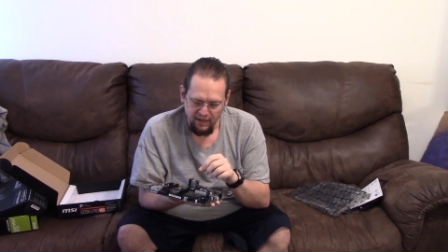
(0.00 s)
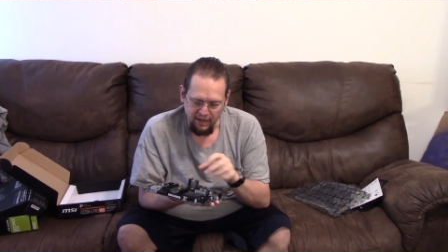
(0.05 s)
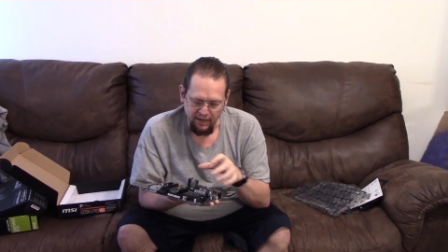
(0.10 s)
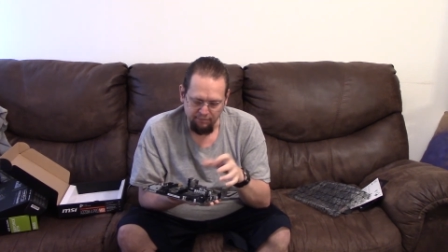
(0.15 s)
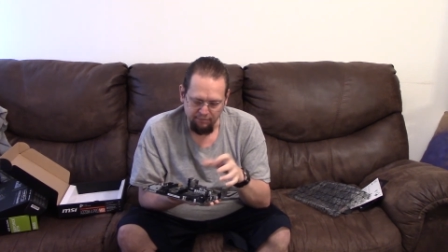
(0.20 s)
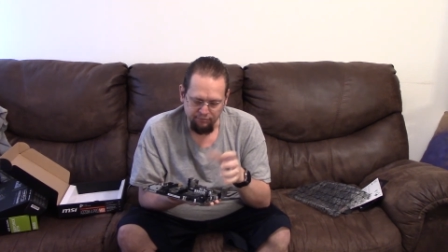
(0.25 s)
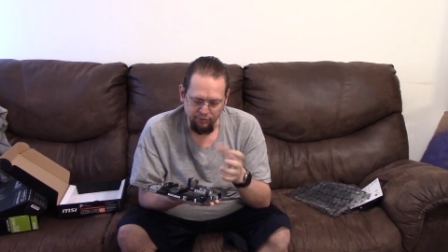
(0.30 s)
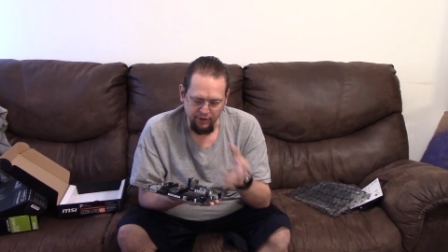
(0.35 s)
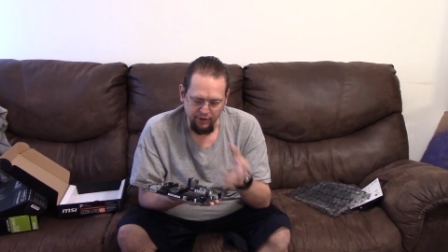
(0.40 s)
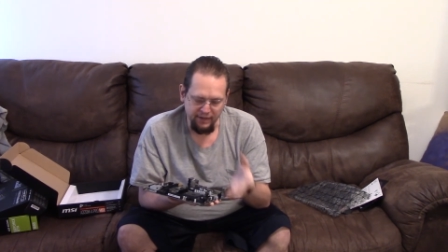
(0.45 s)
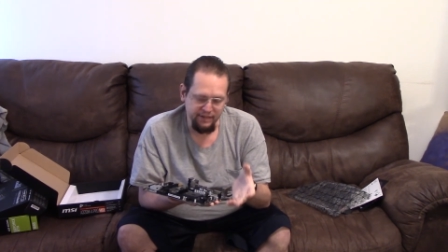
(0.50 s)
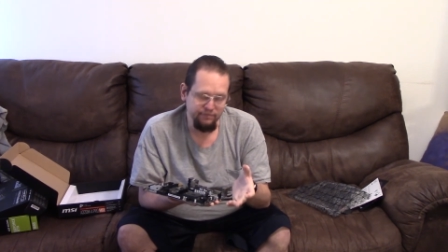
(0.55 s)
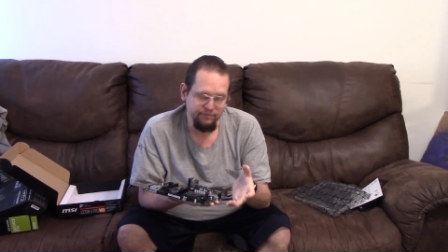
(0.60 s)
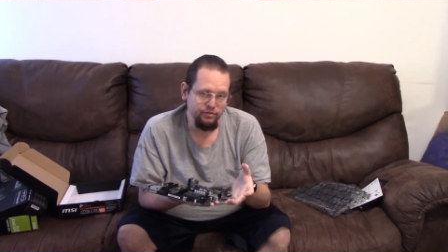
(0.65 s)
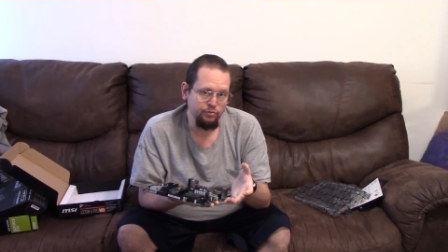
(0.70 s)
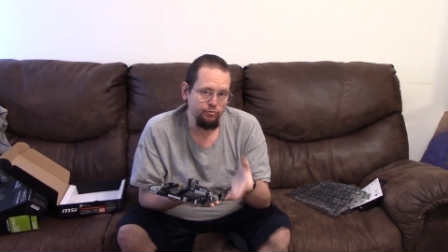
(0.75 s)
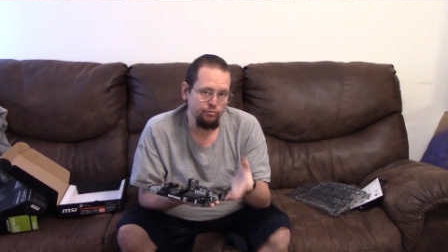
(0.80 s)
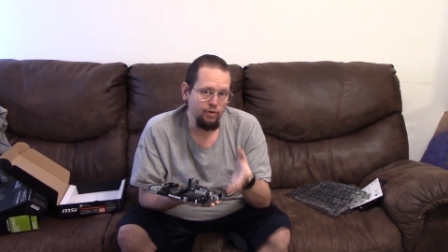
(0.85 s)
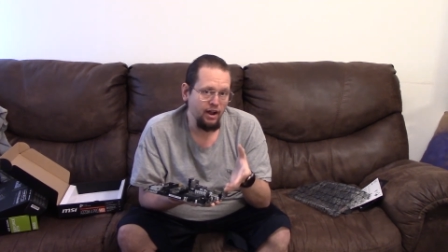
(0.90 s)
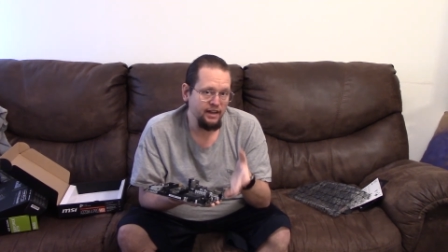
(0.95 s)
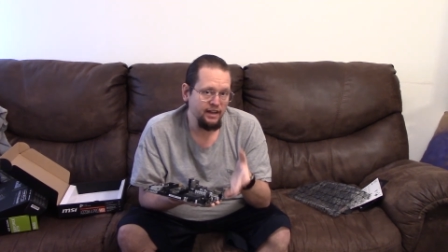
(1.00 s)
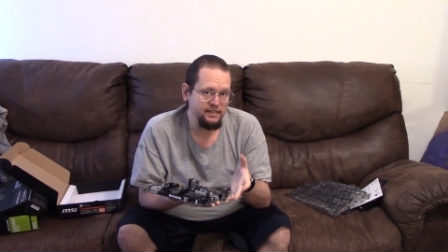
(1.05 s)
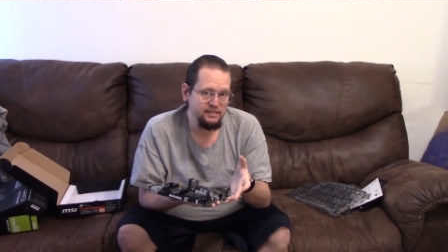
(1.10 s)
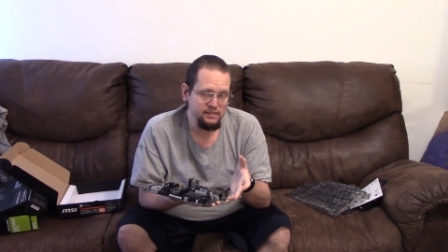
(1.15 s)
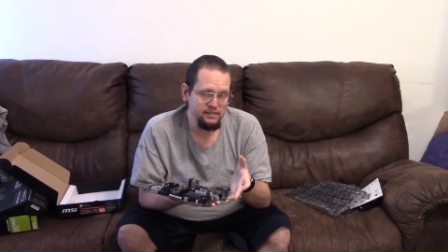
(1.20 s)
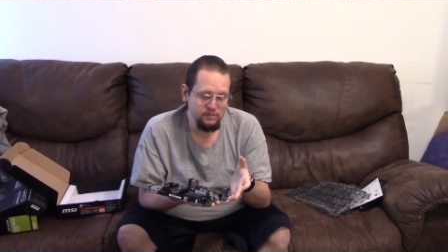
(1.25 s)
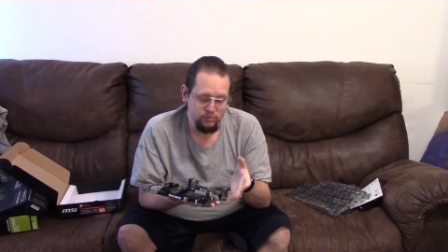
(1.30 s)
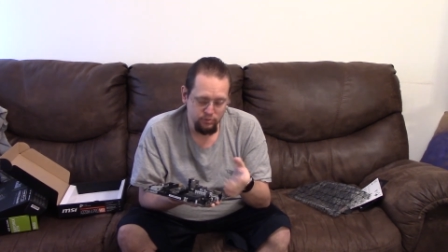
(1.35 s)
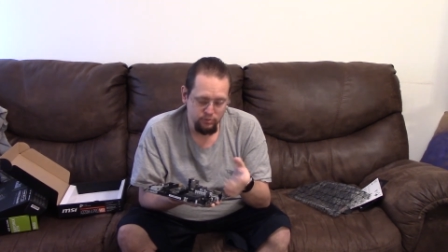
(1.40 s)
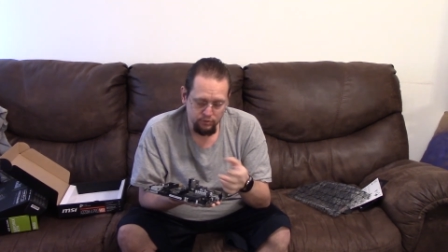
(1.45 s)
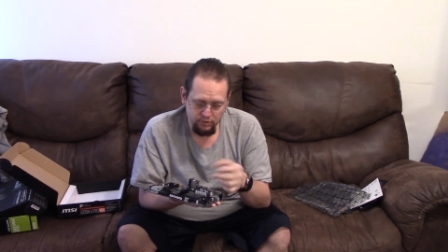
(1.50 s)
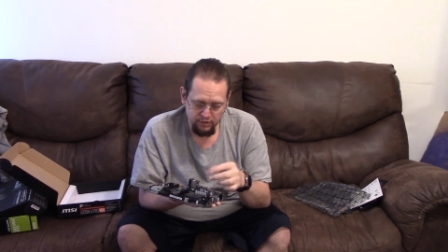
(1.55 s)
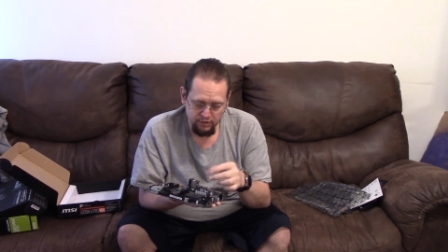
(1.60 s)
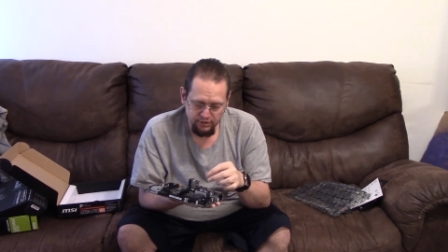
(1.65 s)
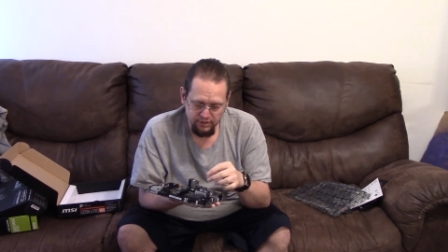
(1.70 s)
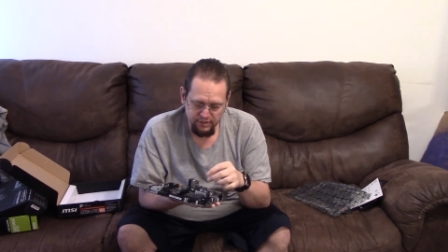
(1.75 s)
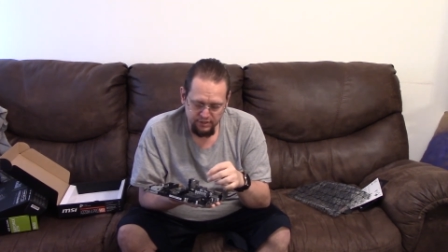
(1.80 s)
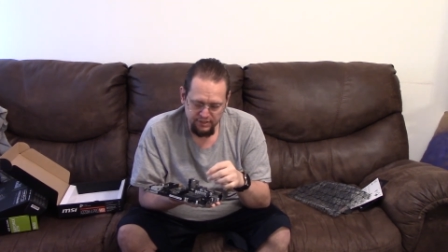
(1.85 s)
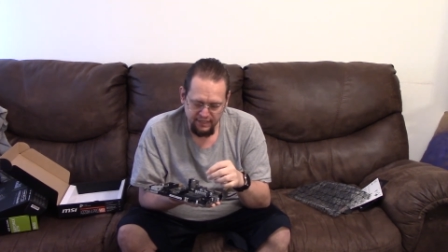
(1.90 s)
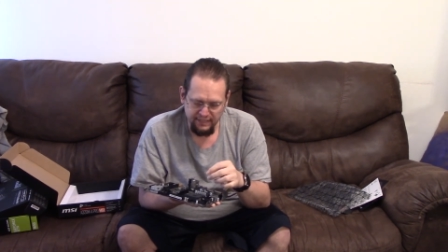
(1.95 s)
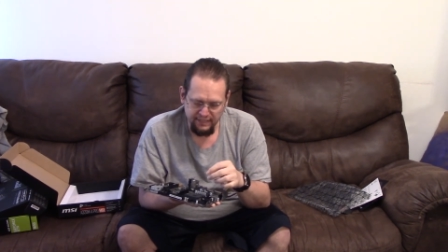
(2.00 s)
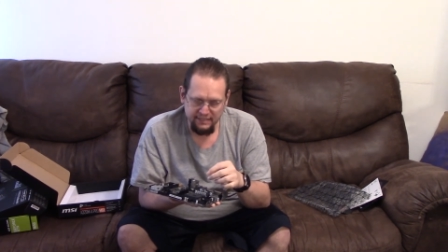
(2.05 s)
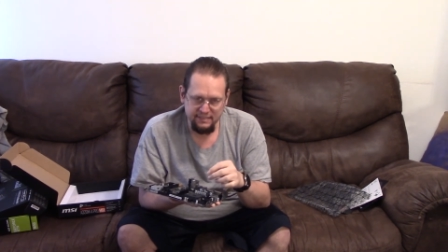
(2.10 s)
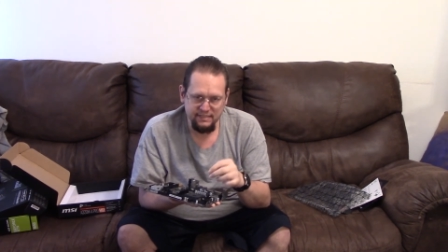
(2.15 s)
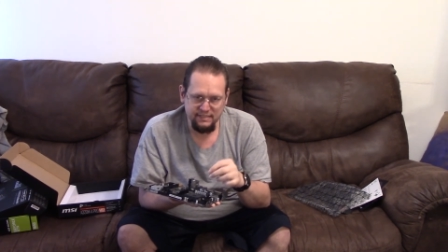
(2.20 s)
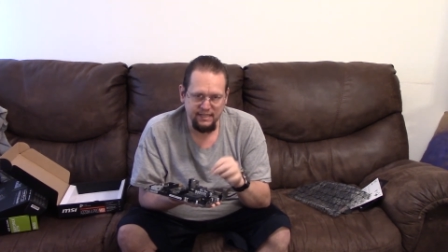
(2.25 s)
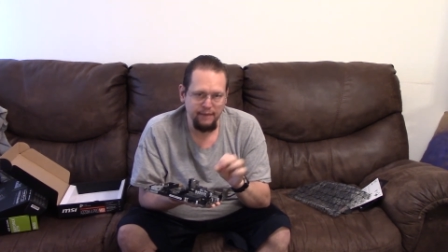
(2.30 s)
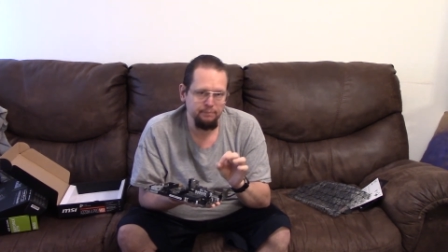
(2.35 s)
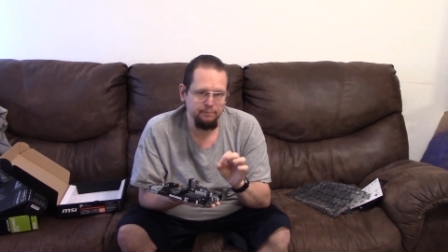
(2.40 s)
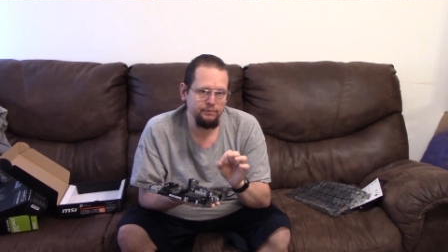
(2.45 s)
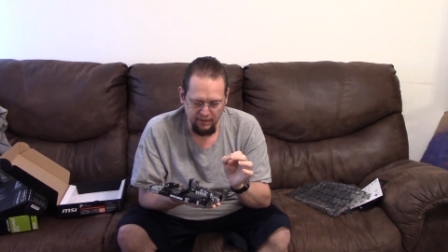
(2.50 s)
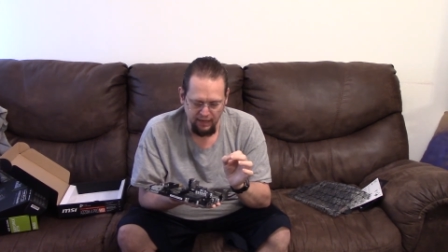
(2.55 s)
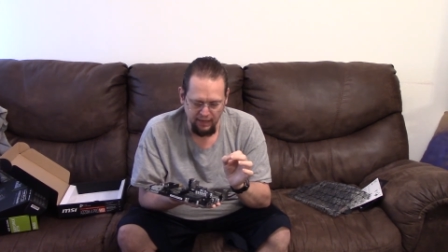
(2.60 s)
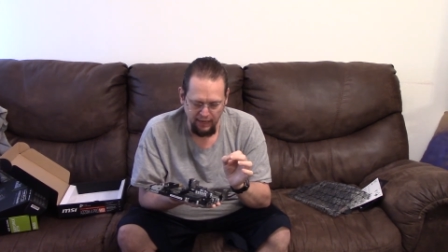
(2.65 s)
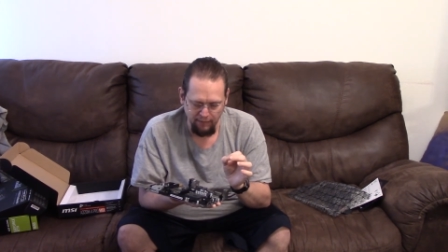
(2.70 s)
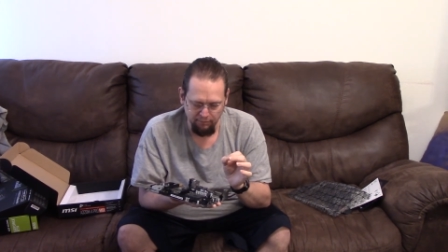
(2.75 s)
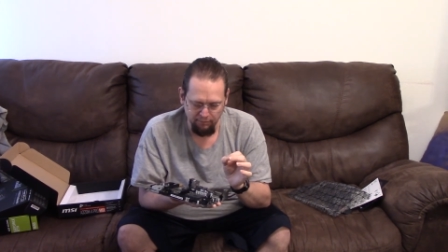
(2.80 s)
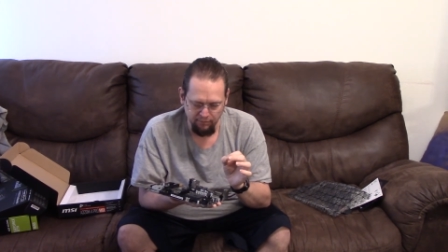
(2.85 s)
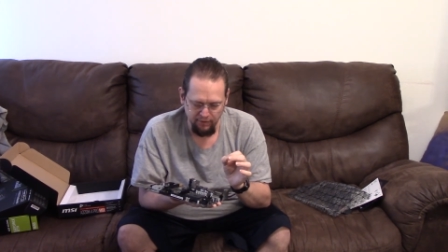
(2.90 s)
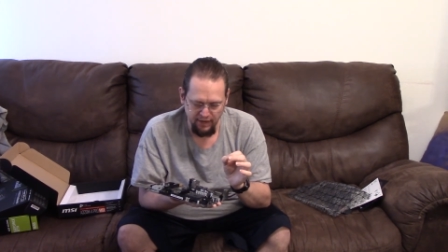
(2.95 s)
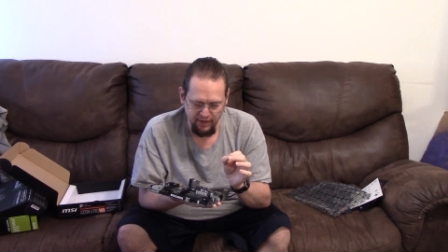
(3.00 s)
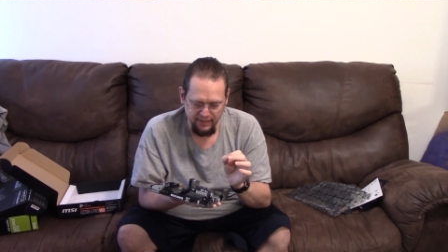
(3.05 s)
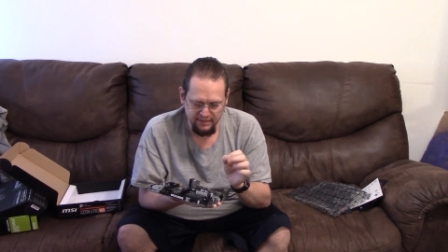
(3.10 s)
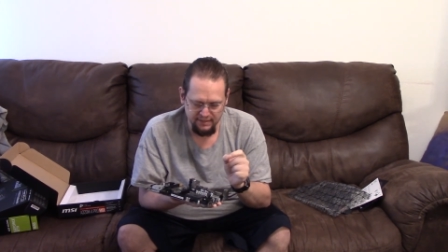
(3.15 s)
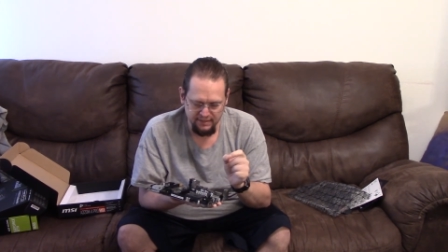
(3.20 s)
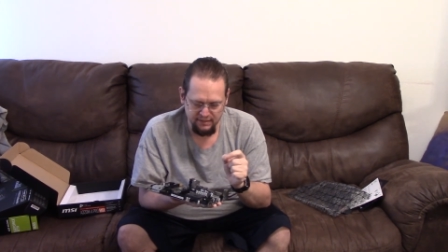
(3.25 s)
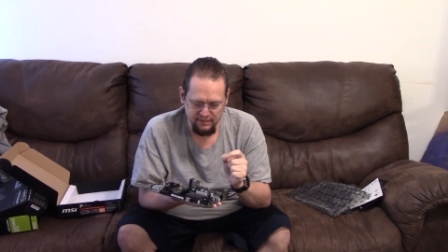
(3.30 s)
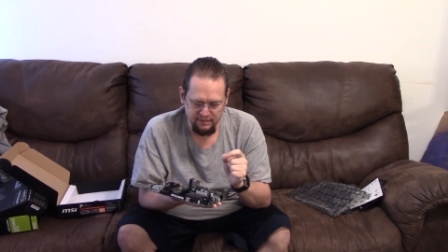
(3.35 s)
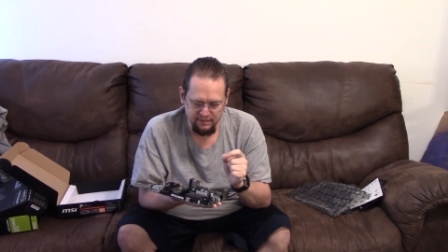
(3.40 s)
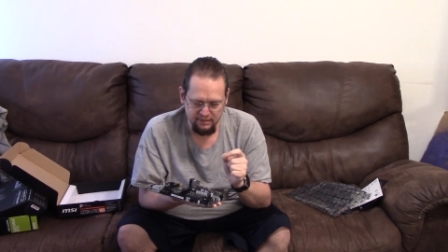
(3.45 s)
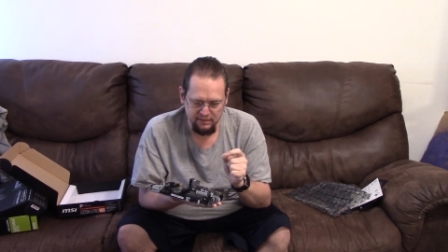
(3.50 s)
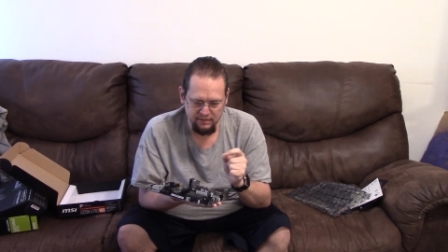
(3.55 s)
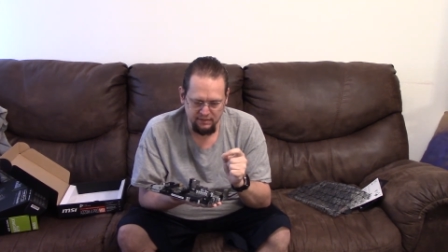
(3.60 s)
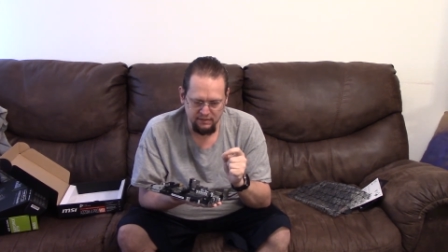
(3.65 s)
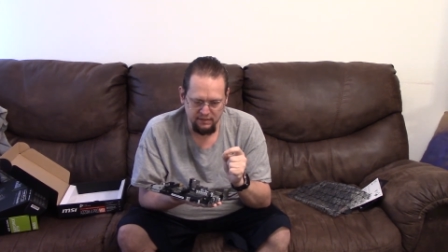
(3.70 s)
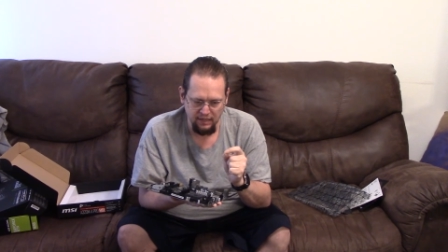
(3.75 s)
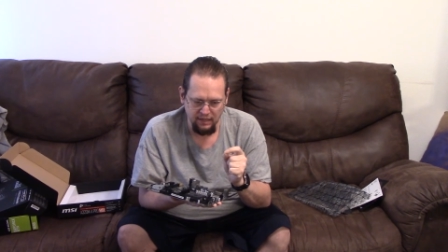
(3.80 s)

For any of the Ryzen coolers, except Ryzen